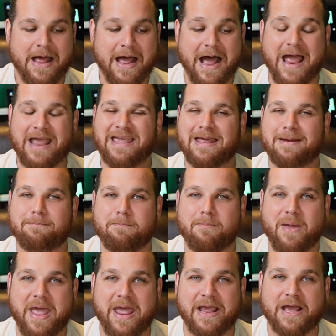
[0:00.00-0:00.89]
I
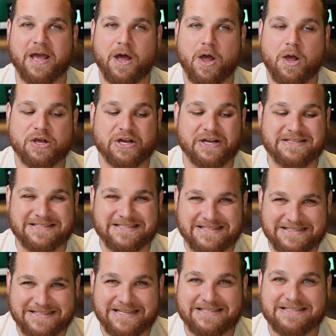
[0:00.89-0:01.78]
can make
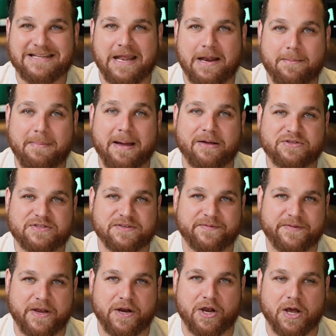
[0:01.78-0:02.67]
consistent amounts
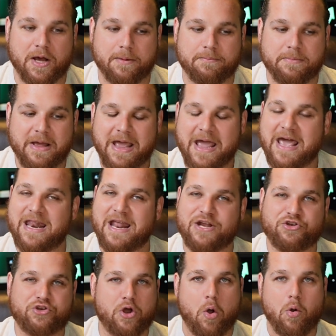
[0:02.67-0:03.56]
of income, and I
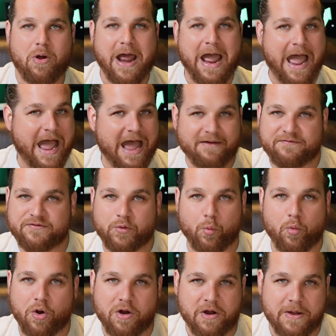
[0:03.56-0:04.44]
don't have to
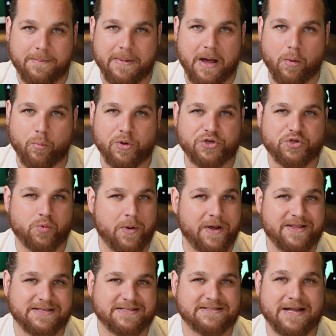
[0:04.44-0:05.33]
worry about which
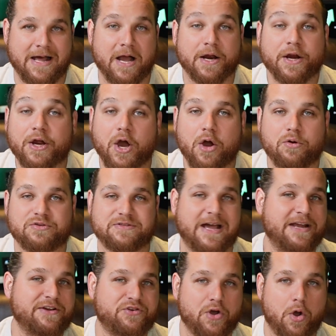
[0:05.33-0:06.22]
way the stock goes.
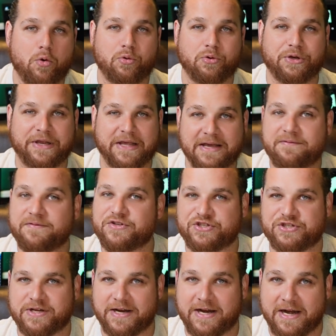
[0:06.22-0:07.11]
I don't give a
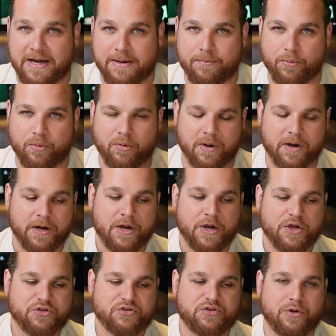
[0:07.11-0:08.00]
shit anymore.
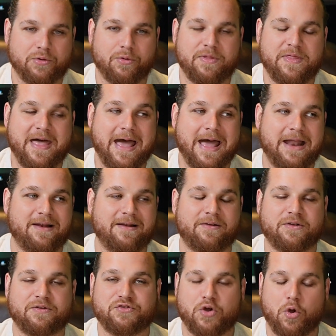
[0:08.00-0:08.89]
So that
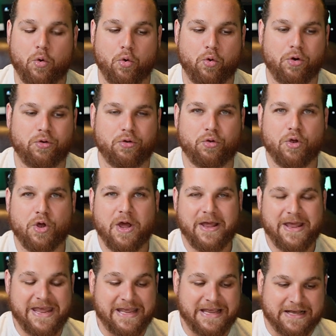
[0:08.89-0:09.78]
total
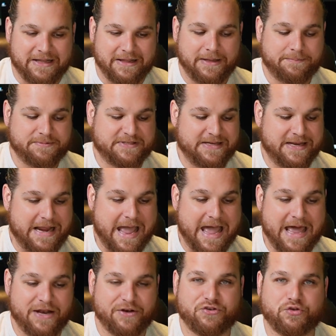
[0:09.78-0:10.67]
eclipsing
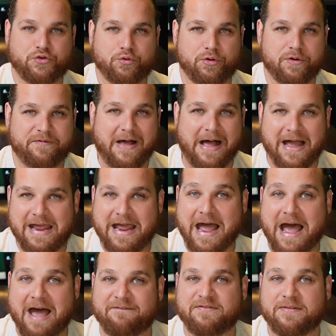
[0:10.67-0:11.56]
attitude of I
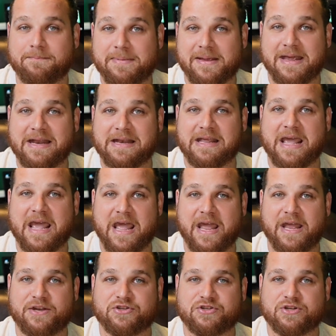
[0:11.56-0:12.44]
have to be
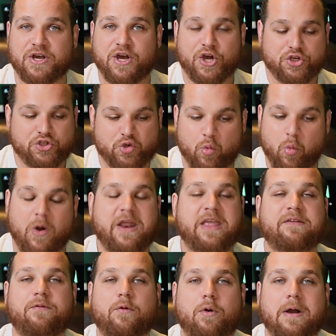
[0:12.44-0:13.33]
engaged
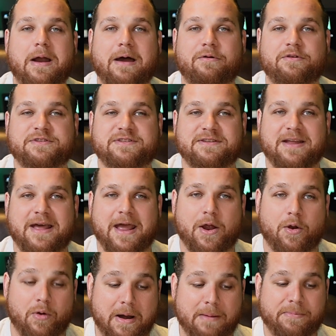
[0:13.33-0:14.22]
24 hours a
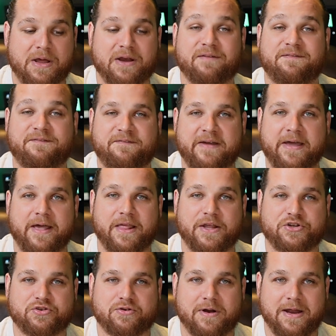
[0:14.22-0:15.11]
day or I'm going to fail
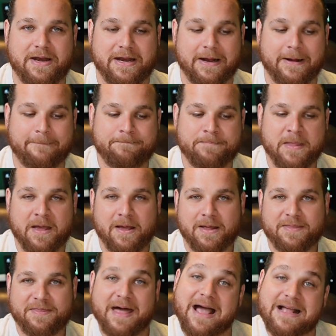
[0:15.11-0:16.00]
at trading,
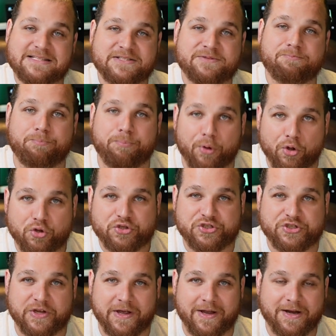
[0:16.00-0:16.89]
that's
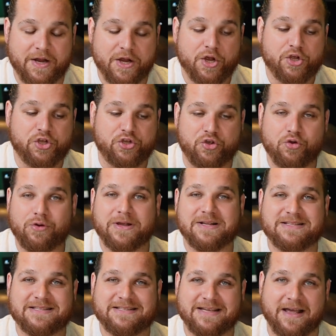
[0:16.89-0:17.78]
bullshit. You
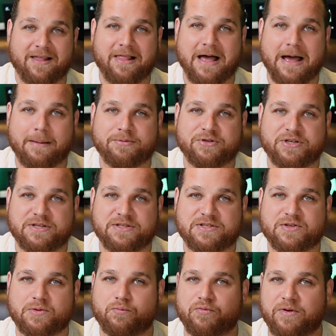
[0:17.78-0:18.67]
can sell
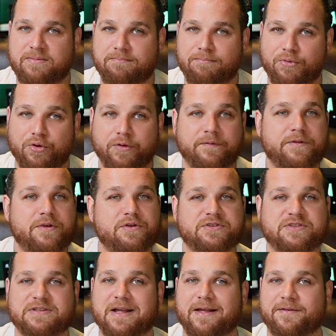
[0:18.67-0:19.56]
options, remove
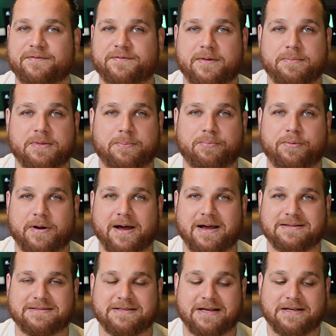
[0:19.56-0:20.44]
yourself from the
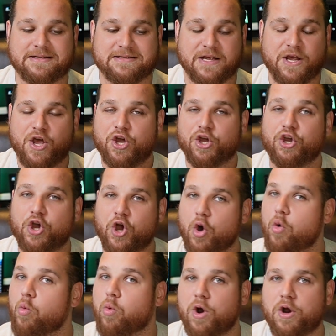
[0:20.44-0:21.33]
process,
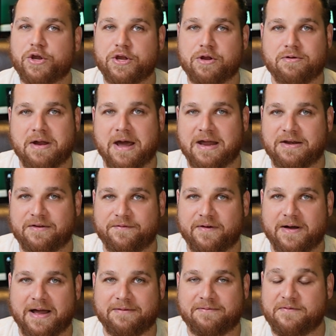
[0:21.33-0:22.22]
go work your
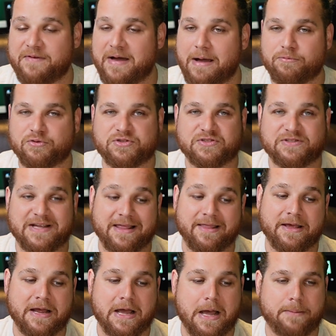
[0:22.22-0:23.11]
9-to-5. If I was
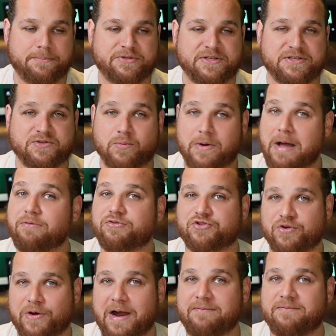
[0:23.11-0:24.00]
selling options when I
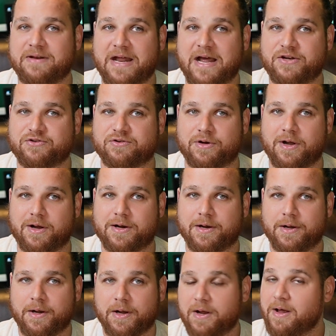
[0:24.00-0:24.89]
was driving that
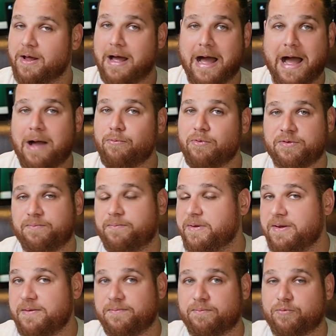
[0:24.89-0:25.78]
truck, I would
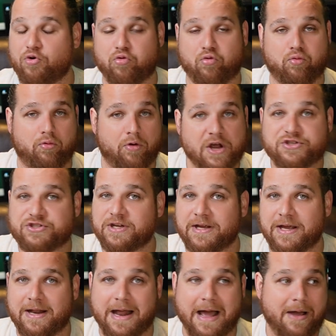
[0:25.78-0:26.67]
be
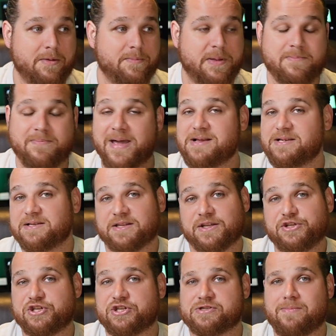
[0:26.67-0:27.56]
crushing it. I would be
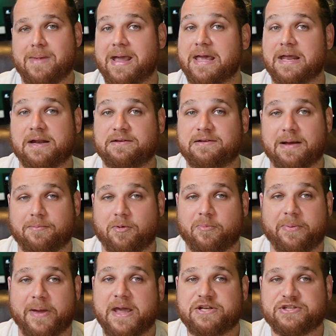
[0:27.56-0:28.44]
basically just making a
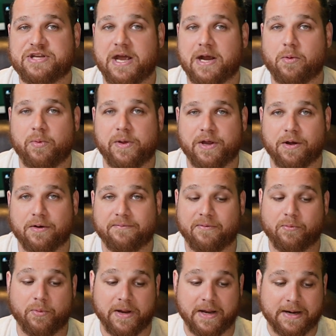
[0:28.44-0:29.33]
double paycheck week
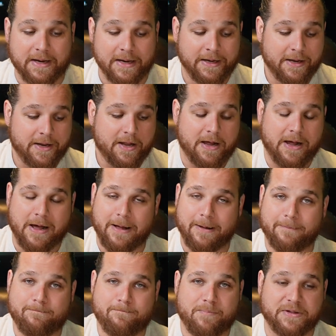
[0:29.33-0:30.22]
over week.
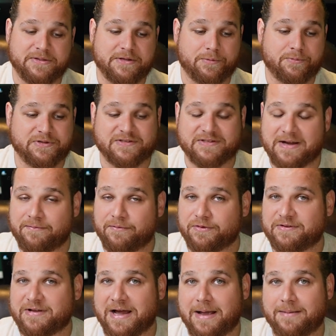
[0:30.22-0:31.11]
But there were
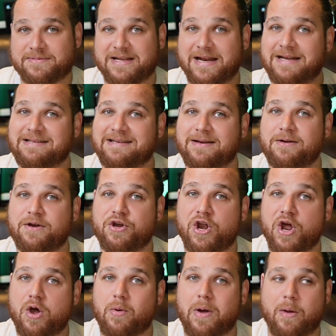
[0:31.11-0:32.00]
several times and I didn't
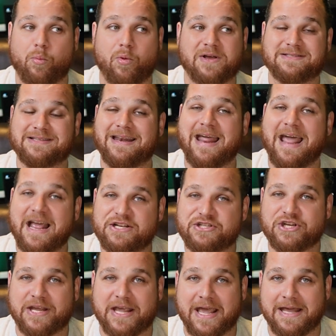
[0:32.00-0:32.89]
know. I wasn't
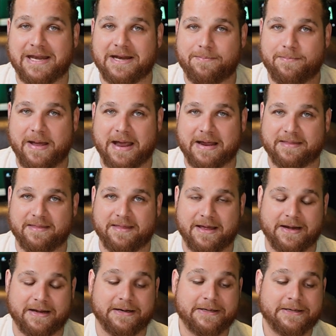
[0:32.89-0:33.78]
educated back
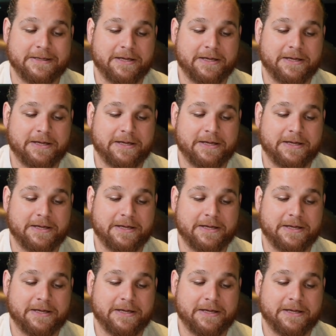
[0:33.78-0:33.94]
then.